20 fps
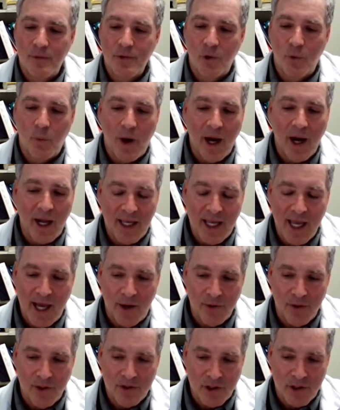your white
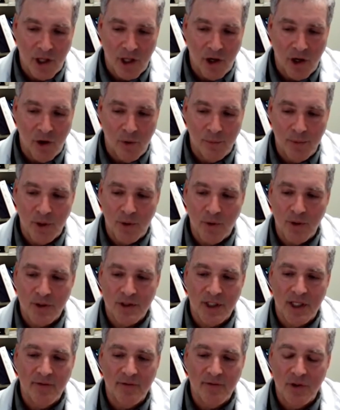count is low
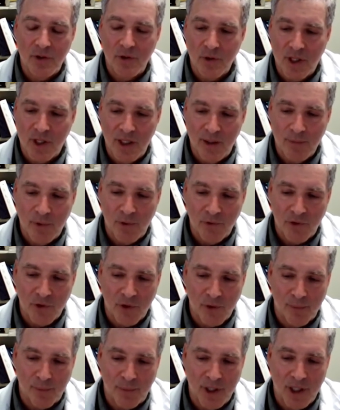because they're giving you
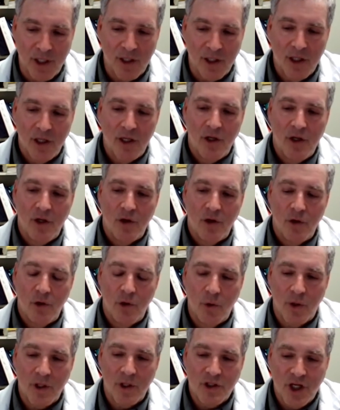chemotherapy,
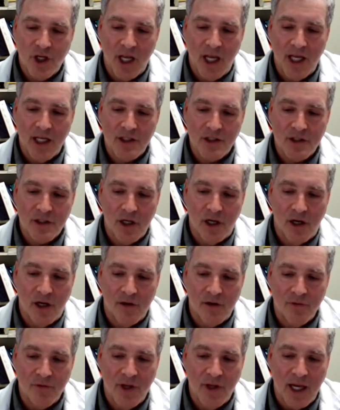your chance
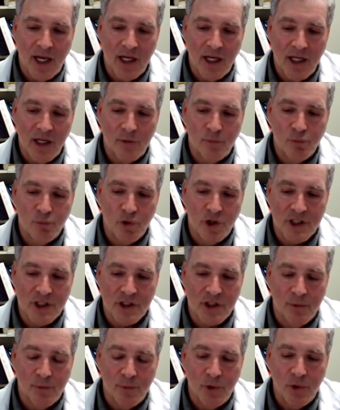of getting a
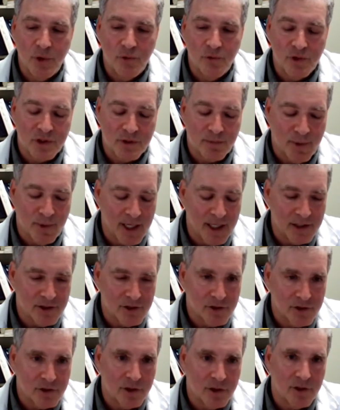brisk immune
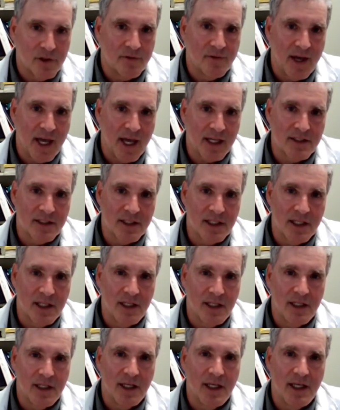response to the
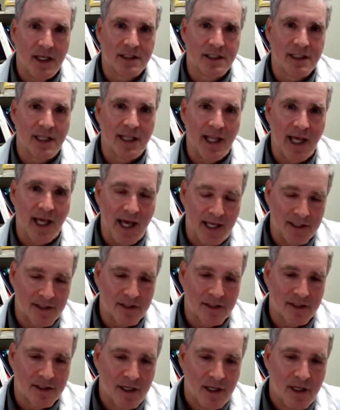vaccine is
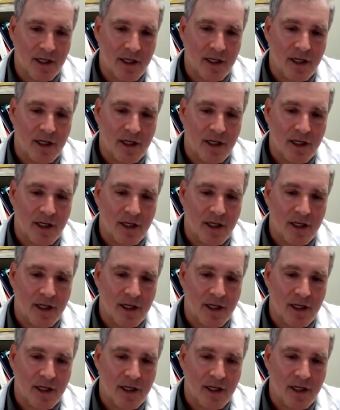less.